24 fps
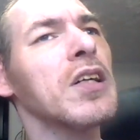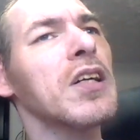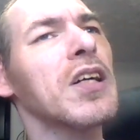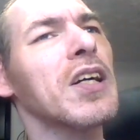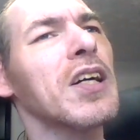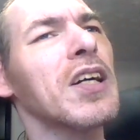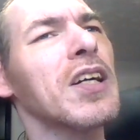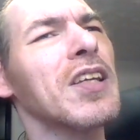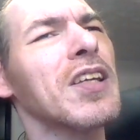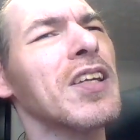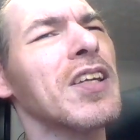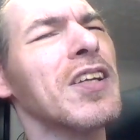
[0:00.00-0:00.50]

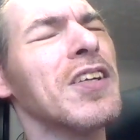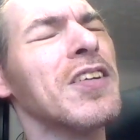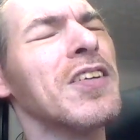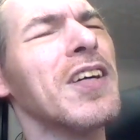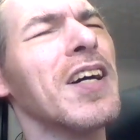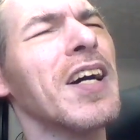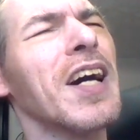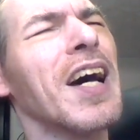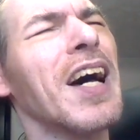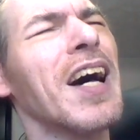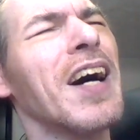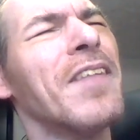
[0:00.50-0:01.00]
Can you
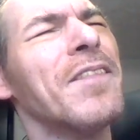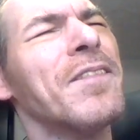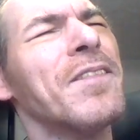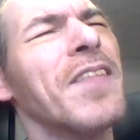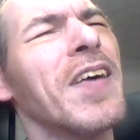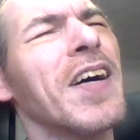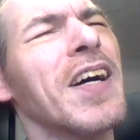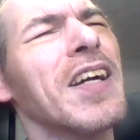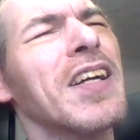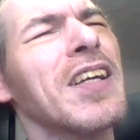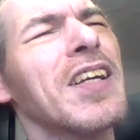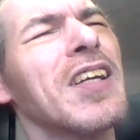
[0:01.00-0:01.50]
have
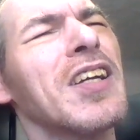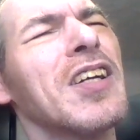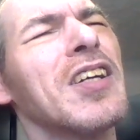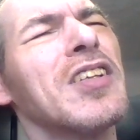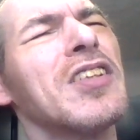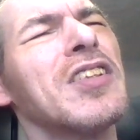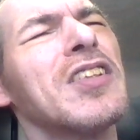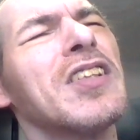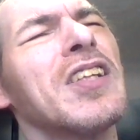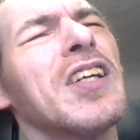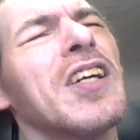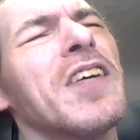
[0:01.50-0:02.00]
my
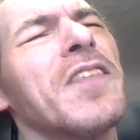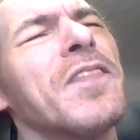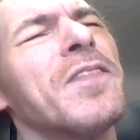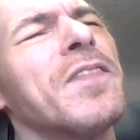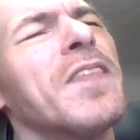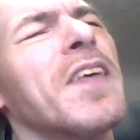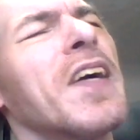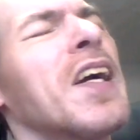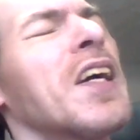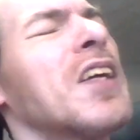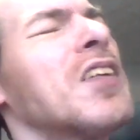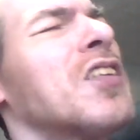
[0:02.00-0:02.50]
YouTube
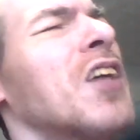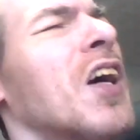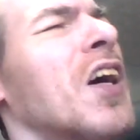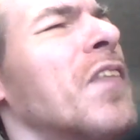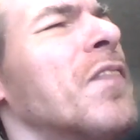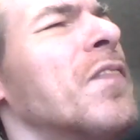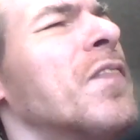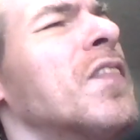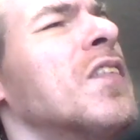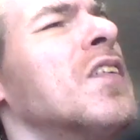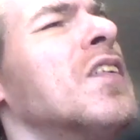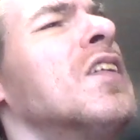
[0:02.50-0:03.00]
page
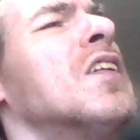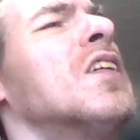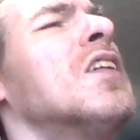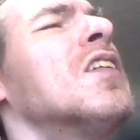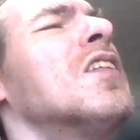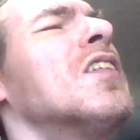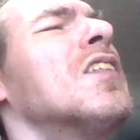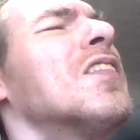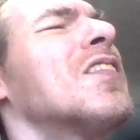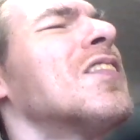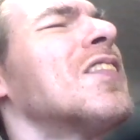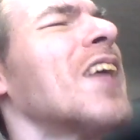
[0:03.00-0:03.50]
up?
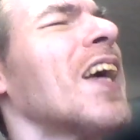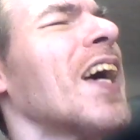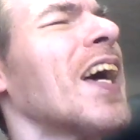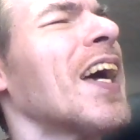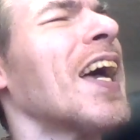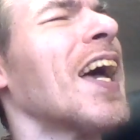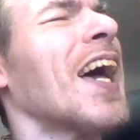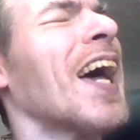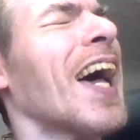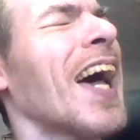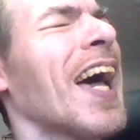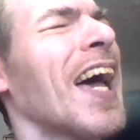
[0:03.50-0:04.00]
Say
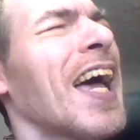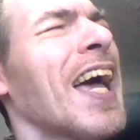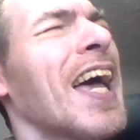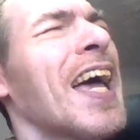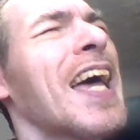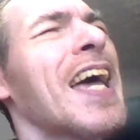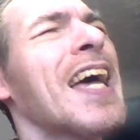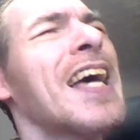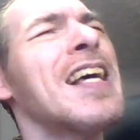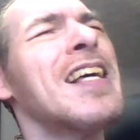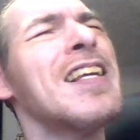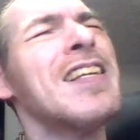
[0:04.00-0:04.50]

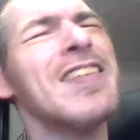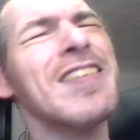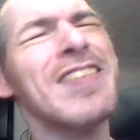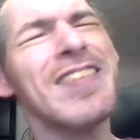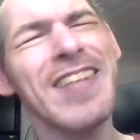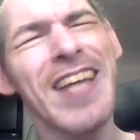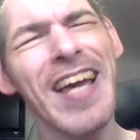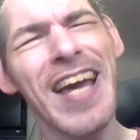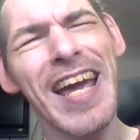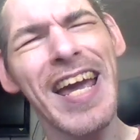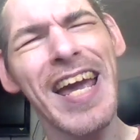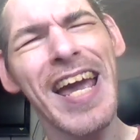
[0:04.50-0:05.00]

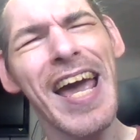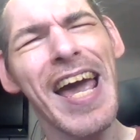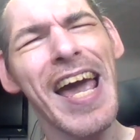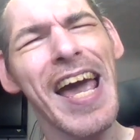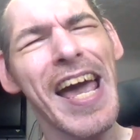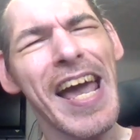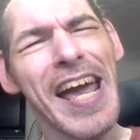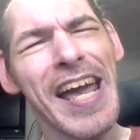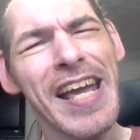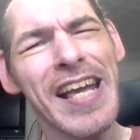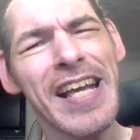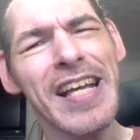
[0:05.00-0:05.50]

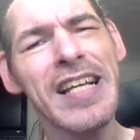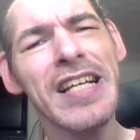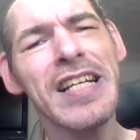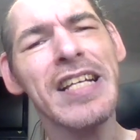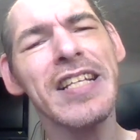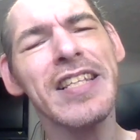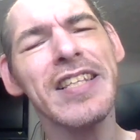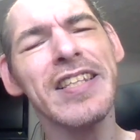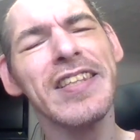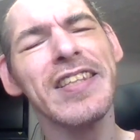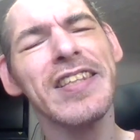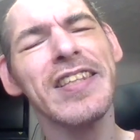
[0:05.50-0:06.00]
hey,
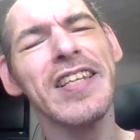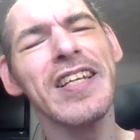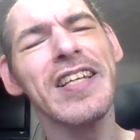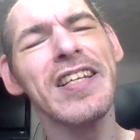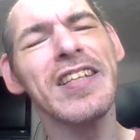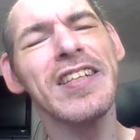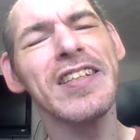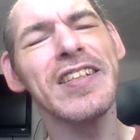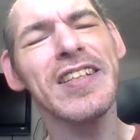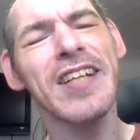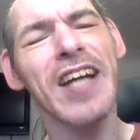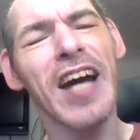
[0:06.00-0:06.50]

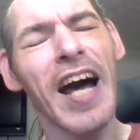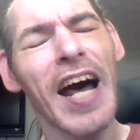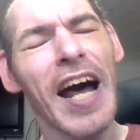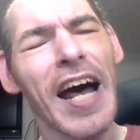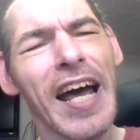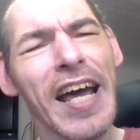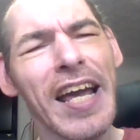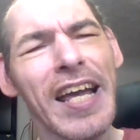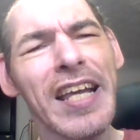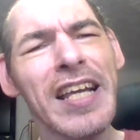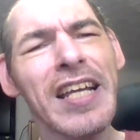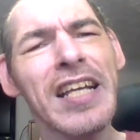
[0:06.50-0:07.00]
this
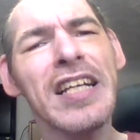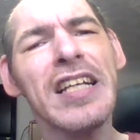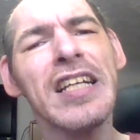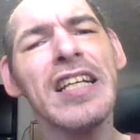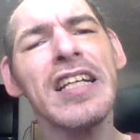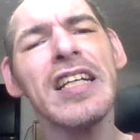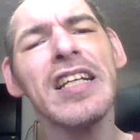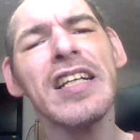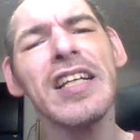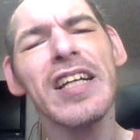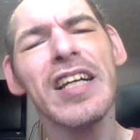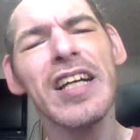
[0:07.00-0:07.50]
guy
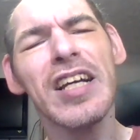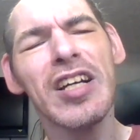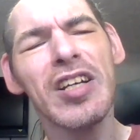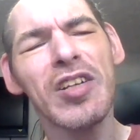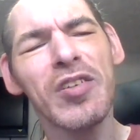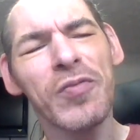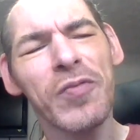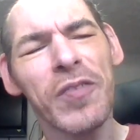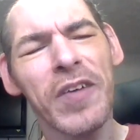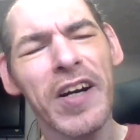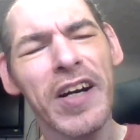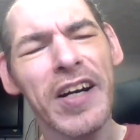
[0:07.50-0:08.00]

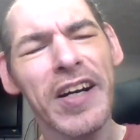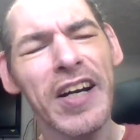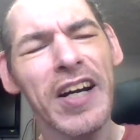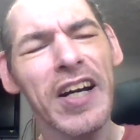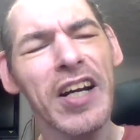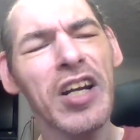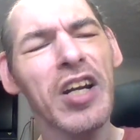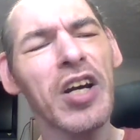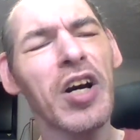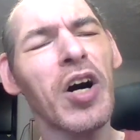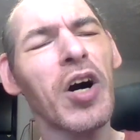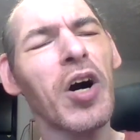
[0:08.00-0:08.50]
is
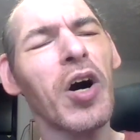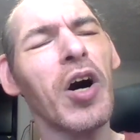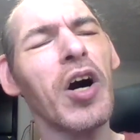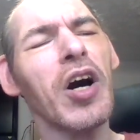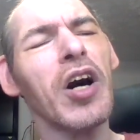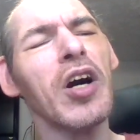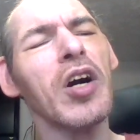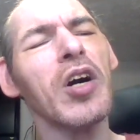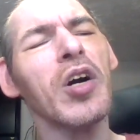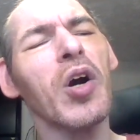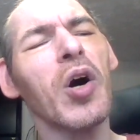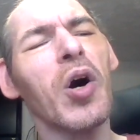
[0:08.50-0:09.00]
working
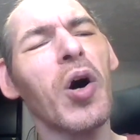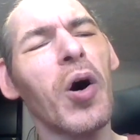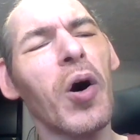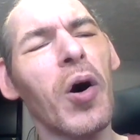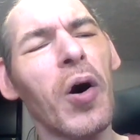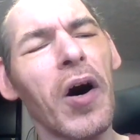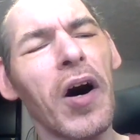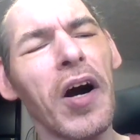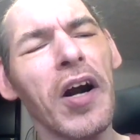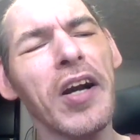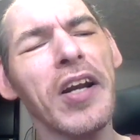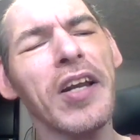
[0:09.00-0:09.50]
hard
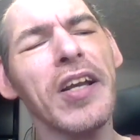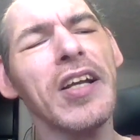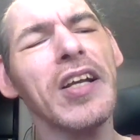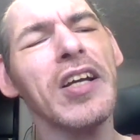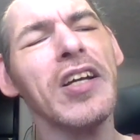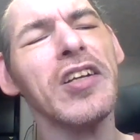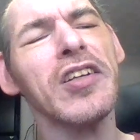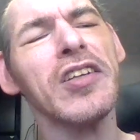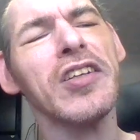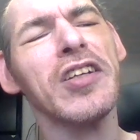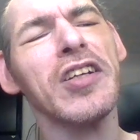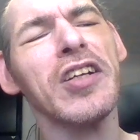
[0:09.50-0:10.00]
on
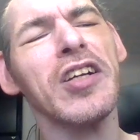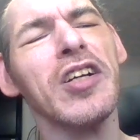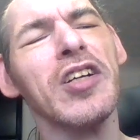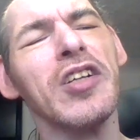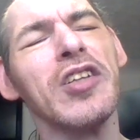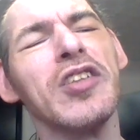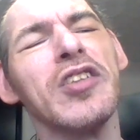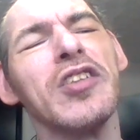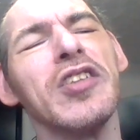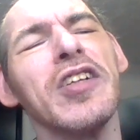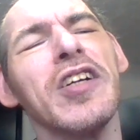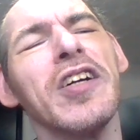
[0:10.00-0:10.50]
his
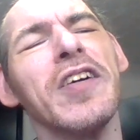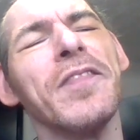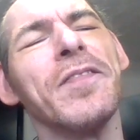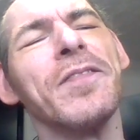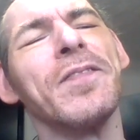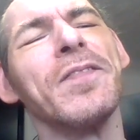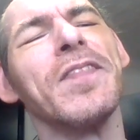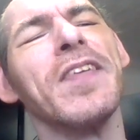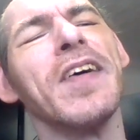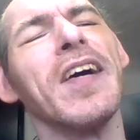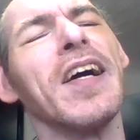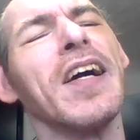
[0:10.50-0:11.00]
YouTube
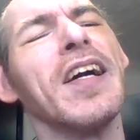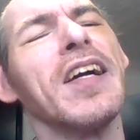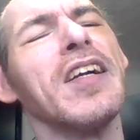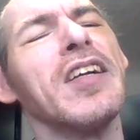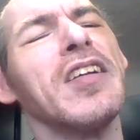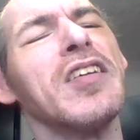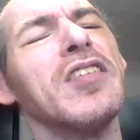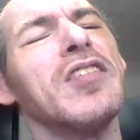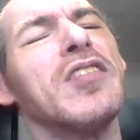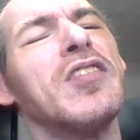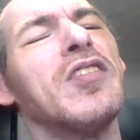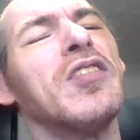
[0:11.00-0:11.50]

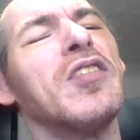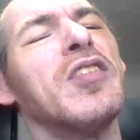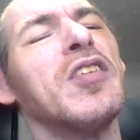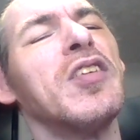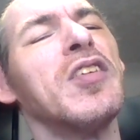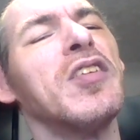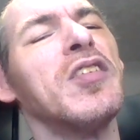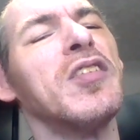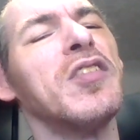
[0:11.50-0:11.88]
page.